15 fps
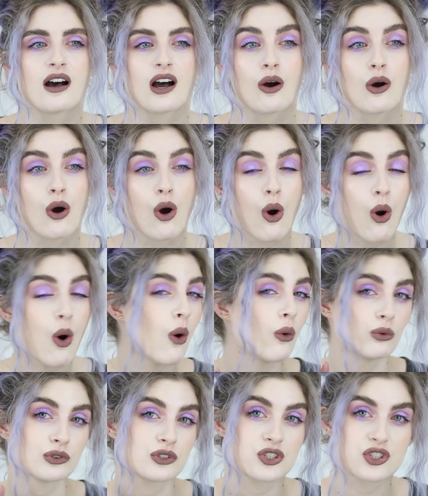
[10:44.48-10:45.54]
a
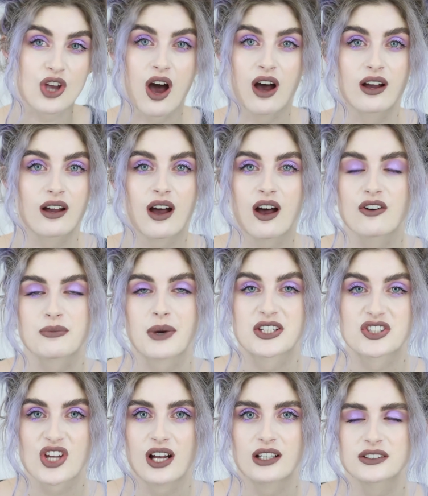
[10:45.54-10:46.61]
whole chunk of my
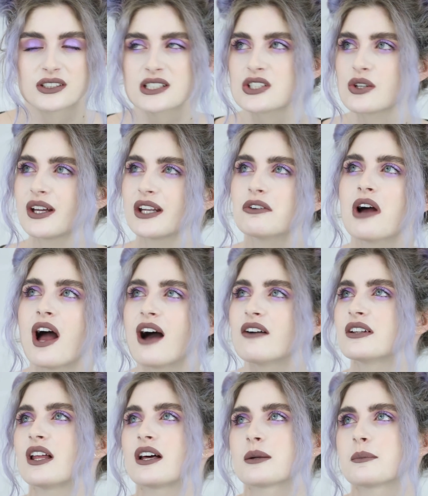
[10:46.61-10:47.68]
childhood, so I don't
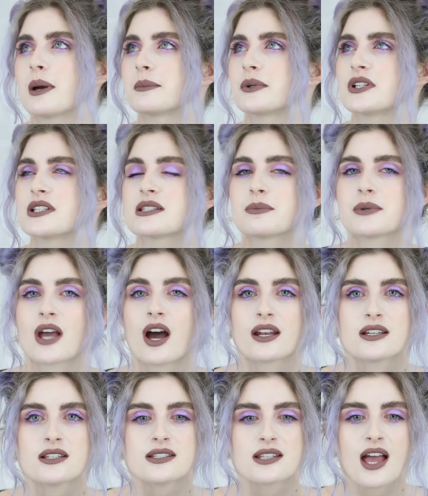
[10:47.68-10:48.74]
have a lot of memories, to be
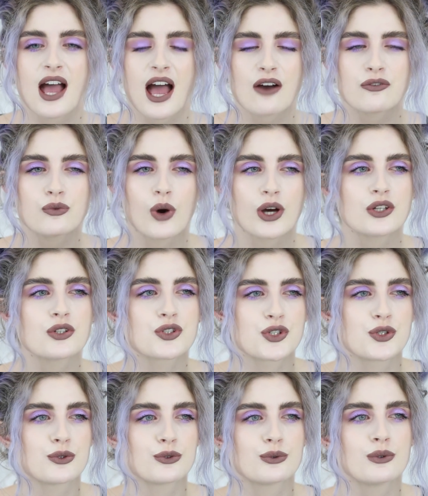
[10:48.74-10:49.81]
honest. I have one or
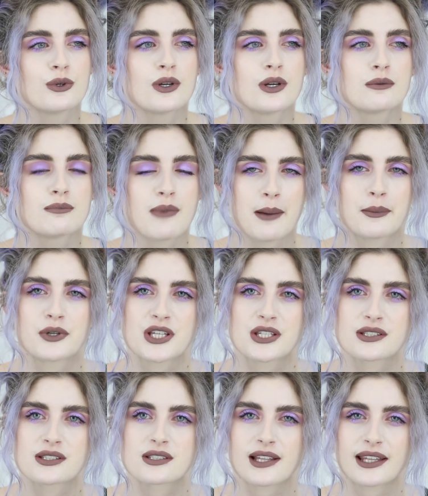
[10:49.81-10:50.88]
two
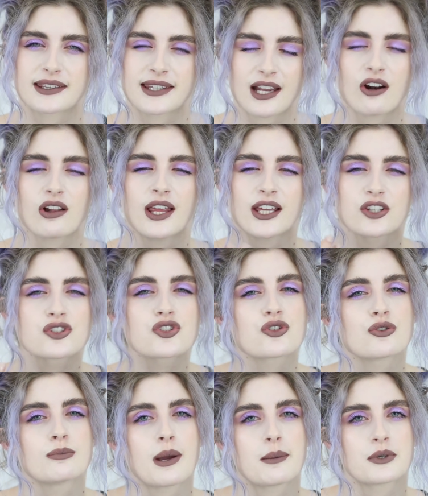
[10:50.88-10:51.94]
memories that are like
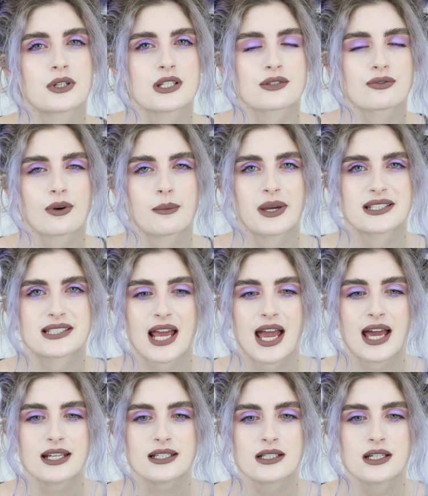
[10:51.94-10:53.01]
true memories from my
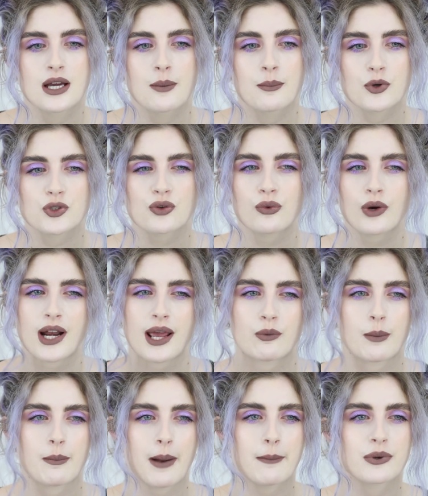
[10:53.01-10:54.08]
dad. Most of what I
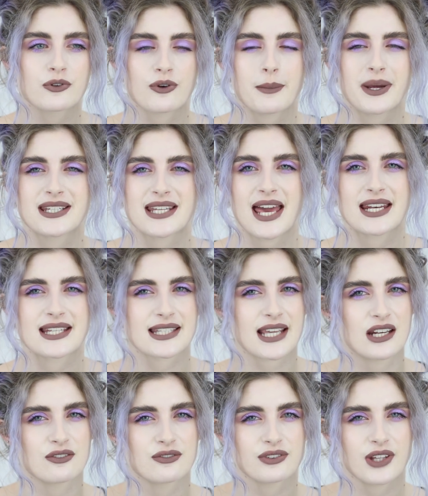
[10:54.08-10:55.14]
remember from my dad is
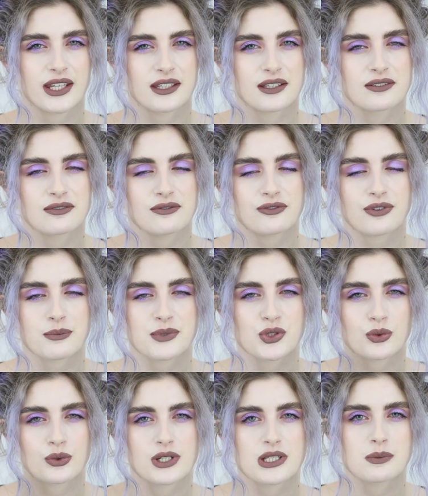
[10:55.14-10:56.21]
kind of like from
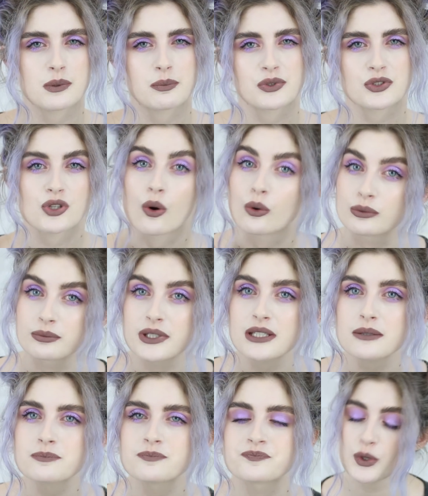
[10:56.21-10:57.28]
stories people told
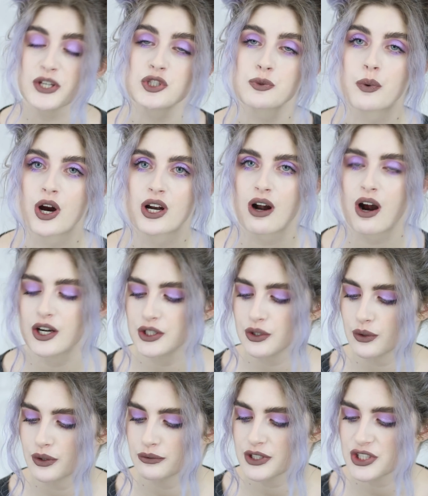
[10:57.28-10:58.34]
me. Which part are
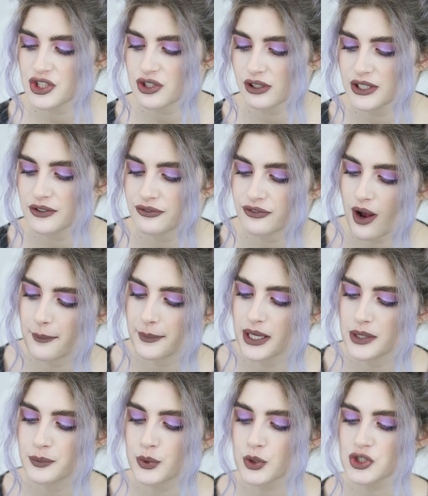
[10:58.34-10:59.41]
you originally from
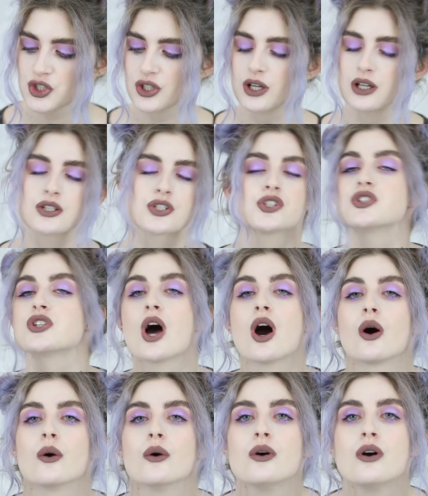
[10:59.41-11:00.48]
in Portugal?
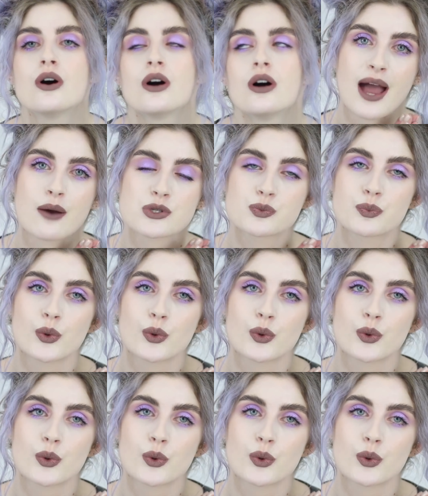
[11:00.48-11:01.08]
So, I was